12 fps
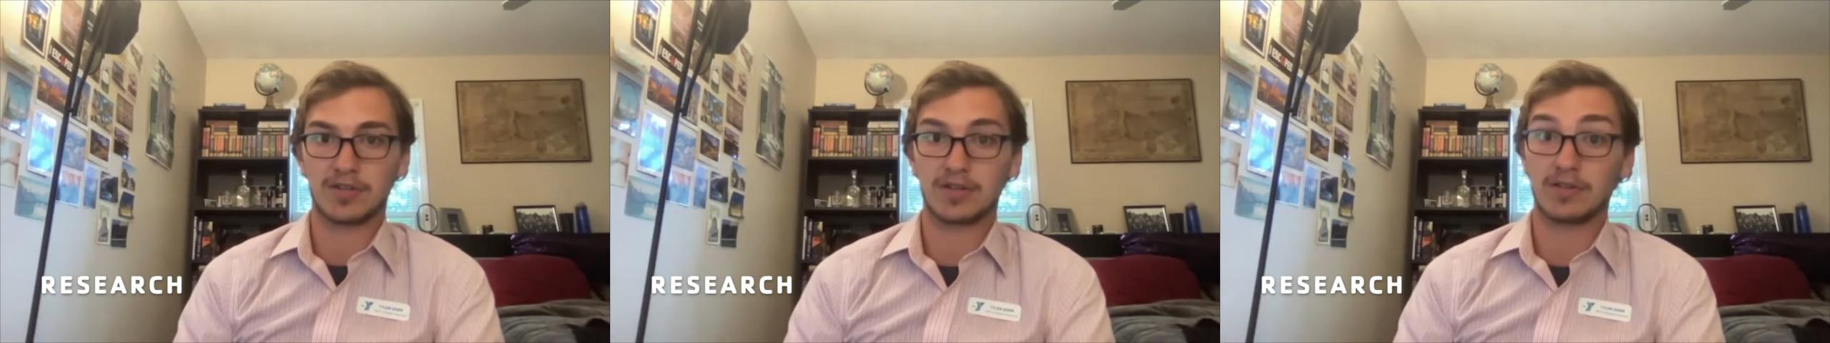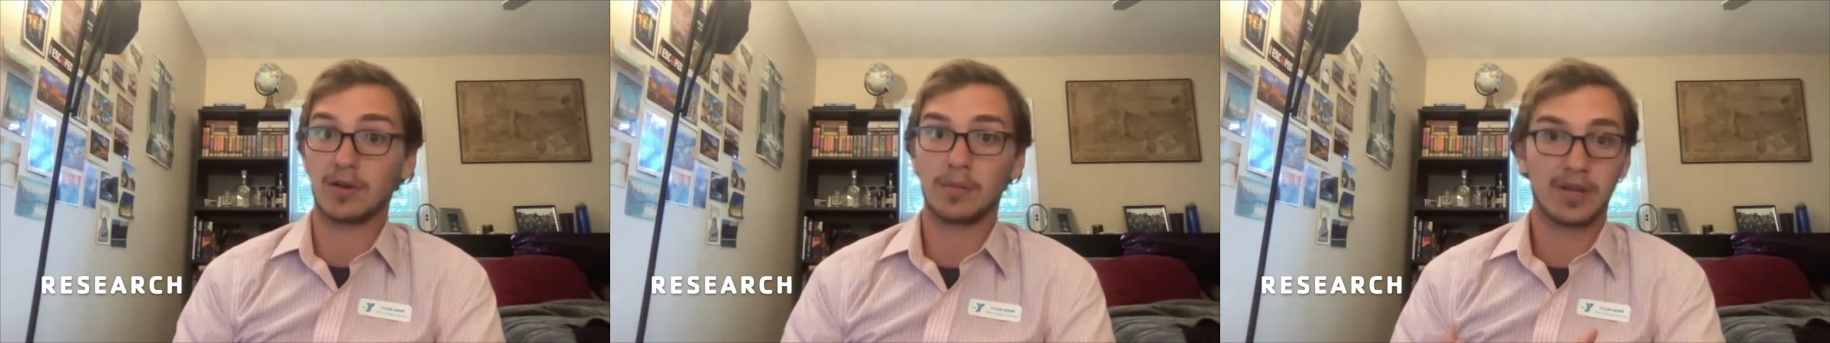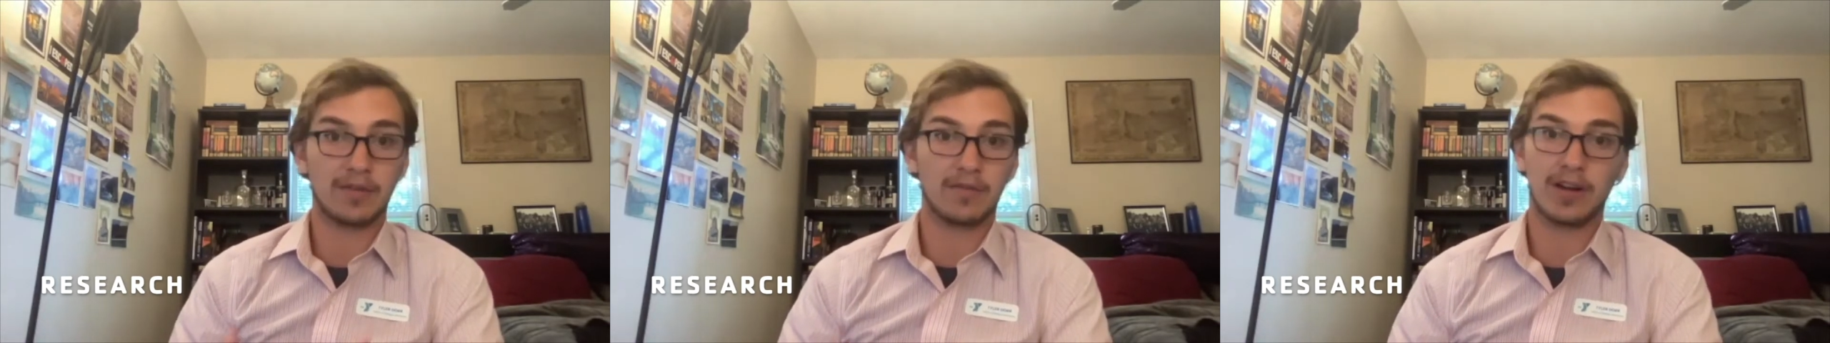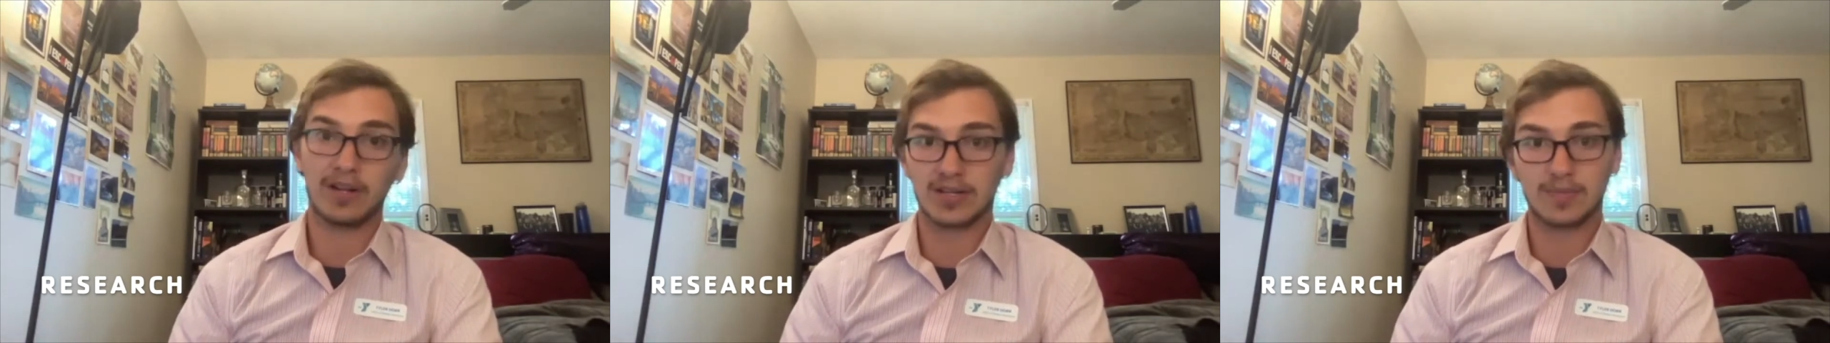So don't be
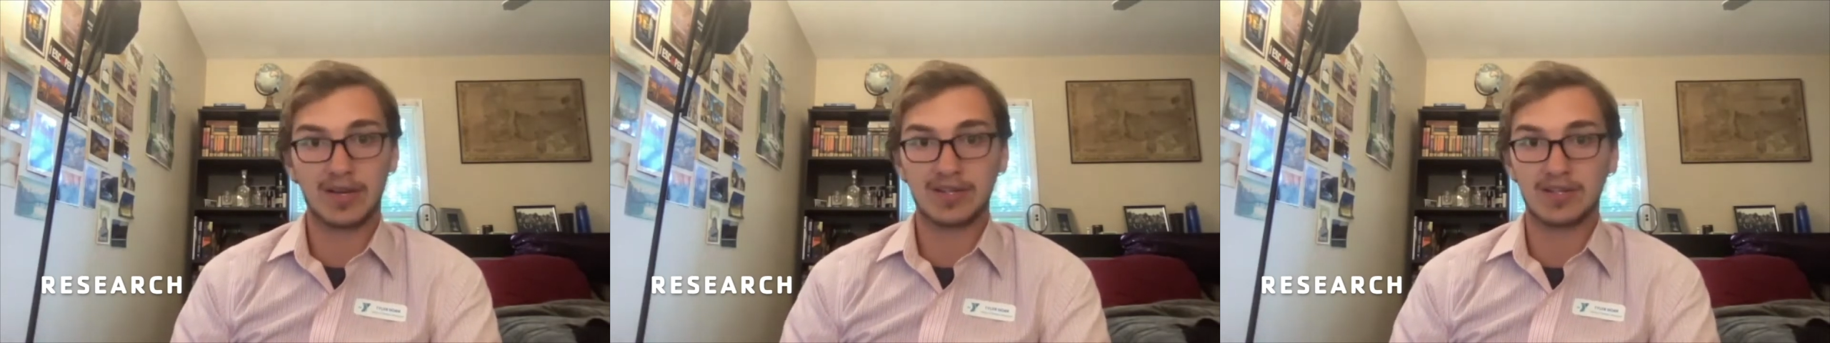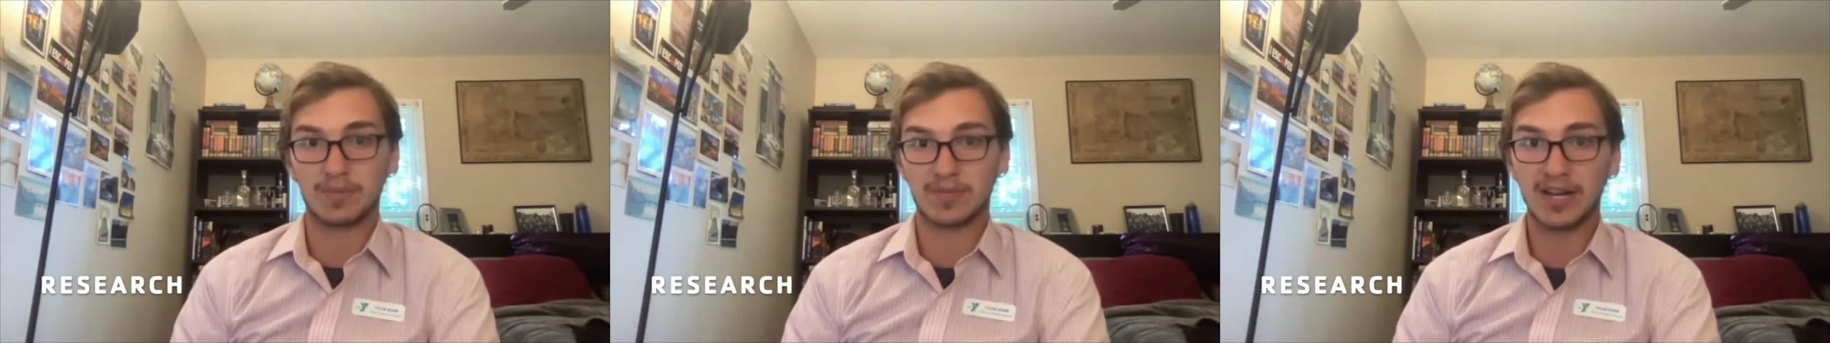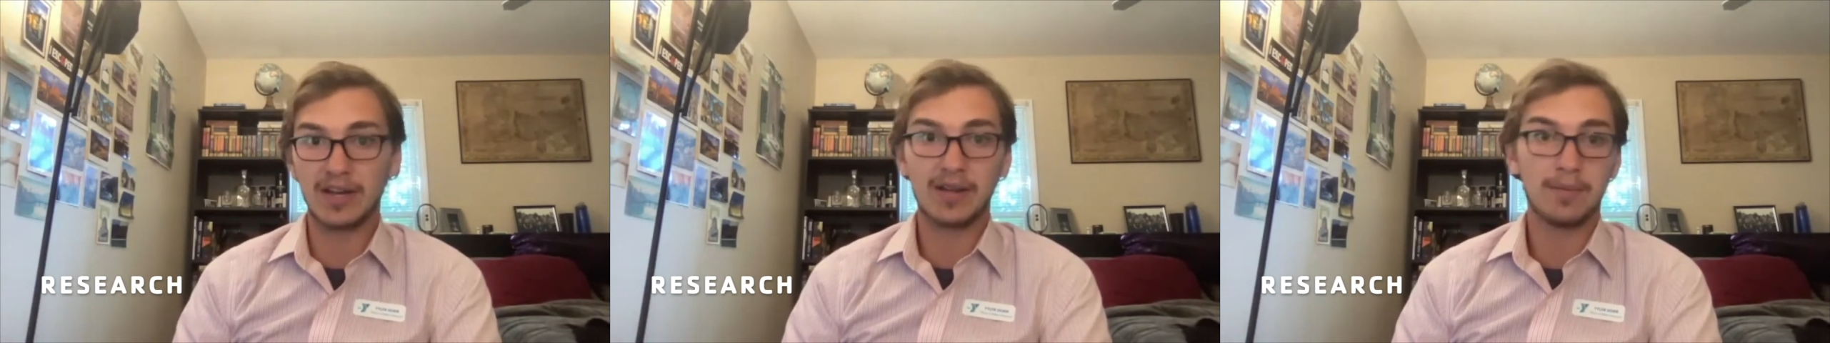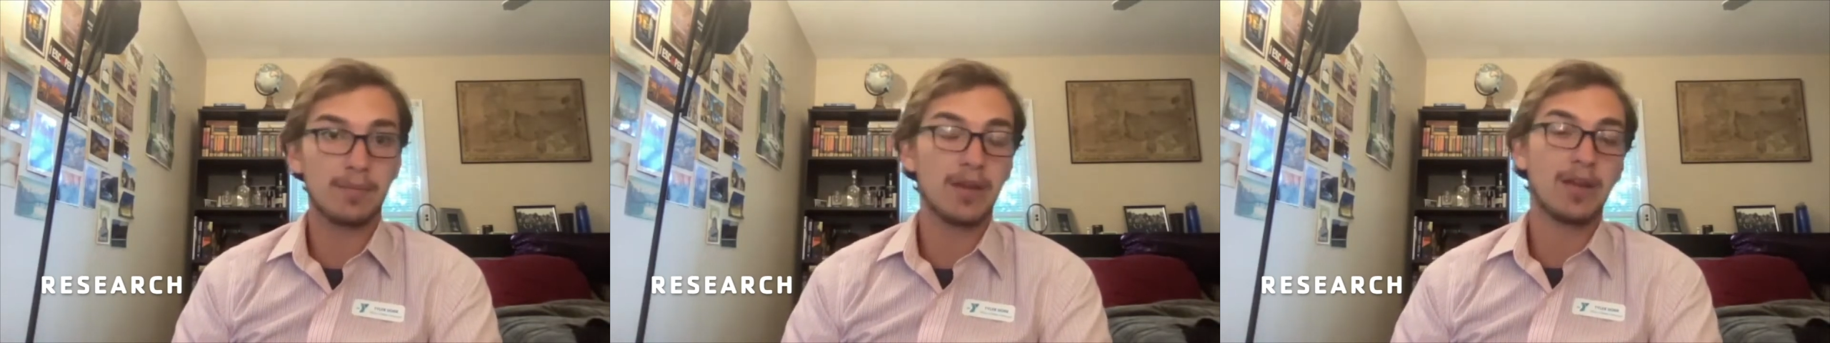afraid to spend some
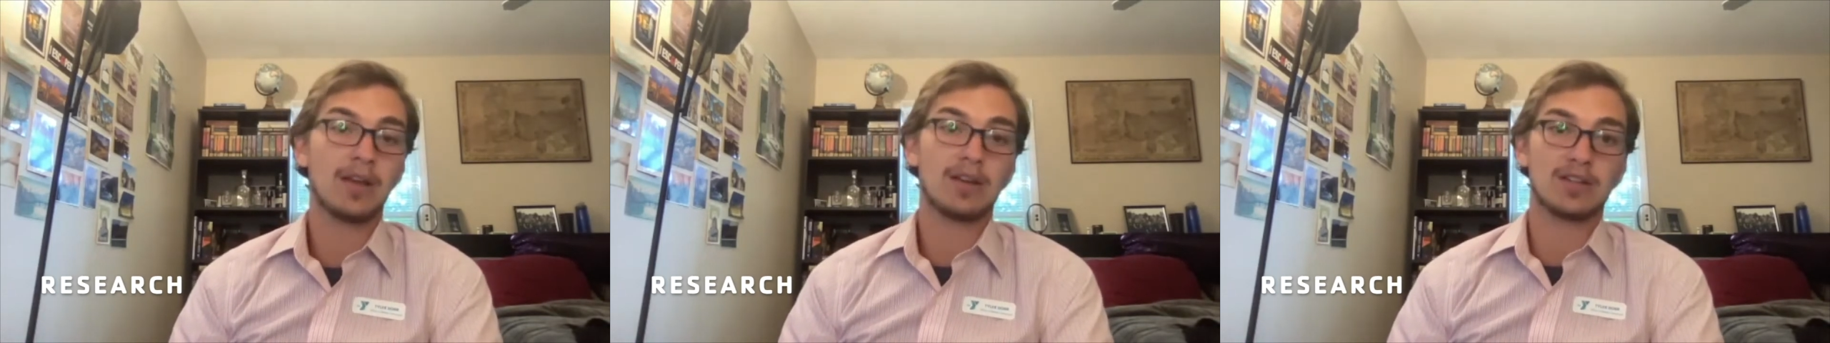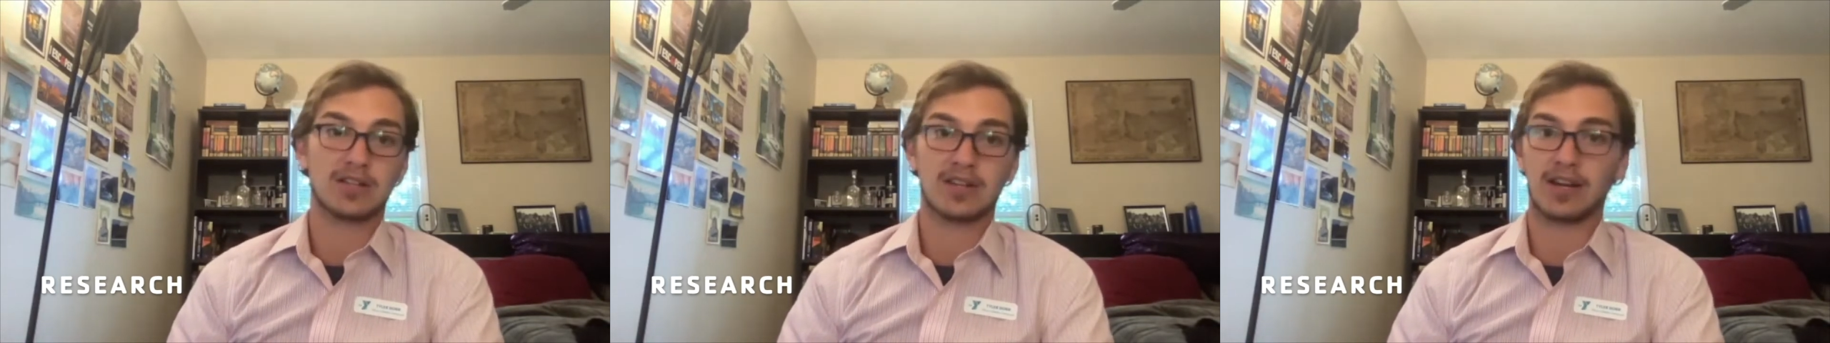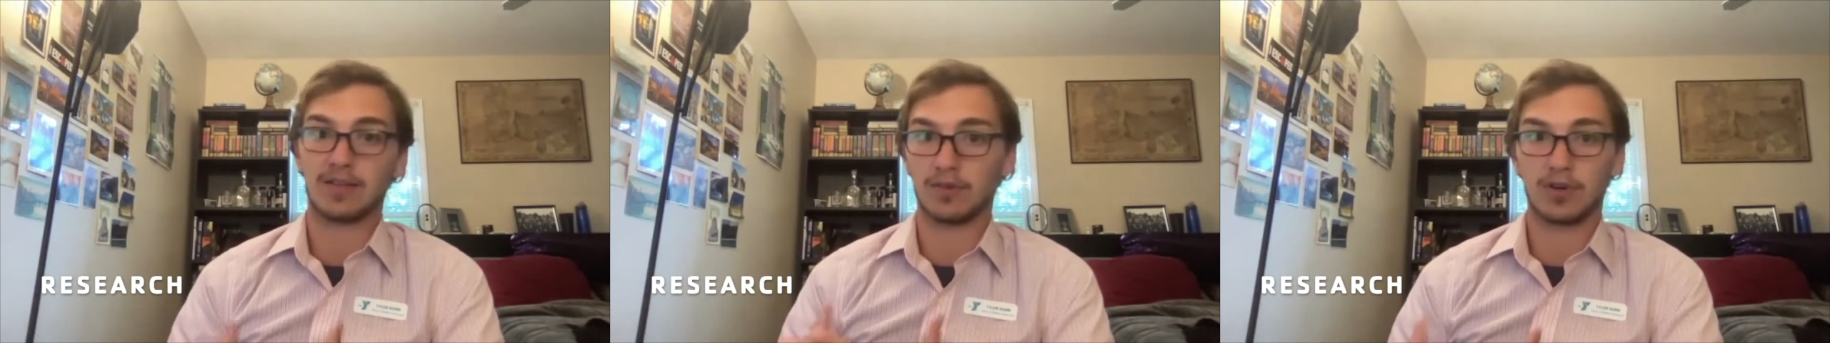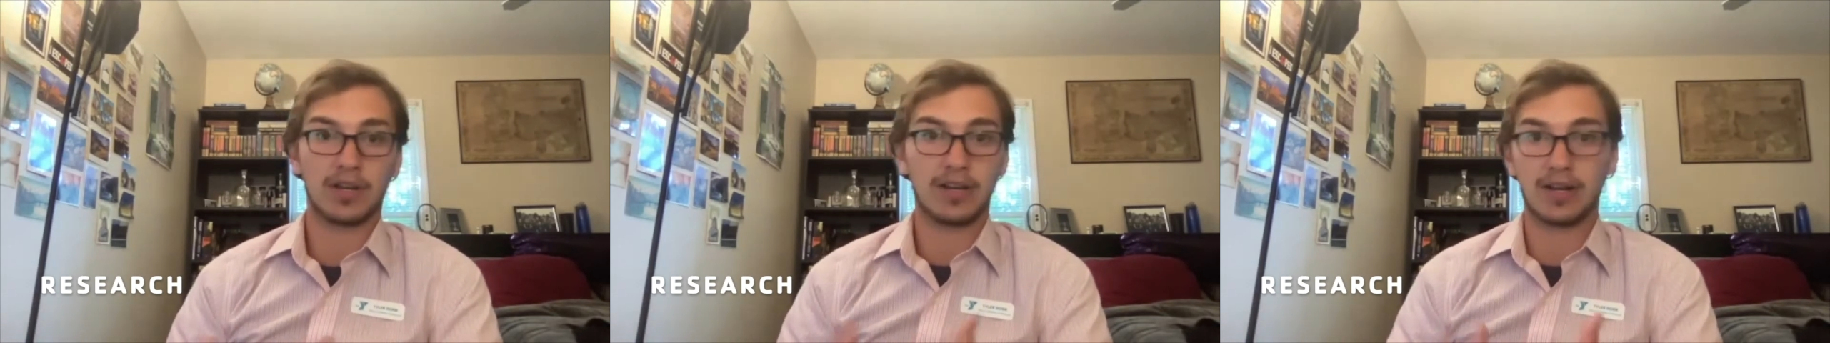time just kind of looking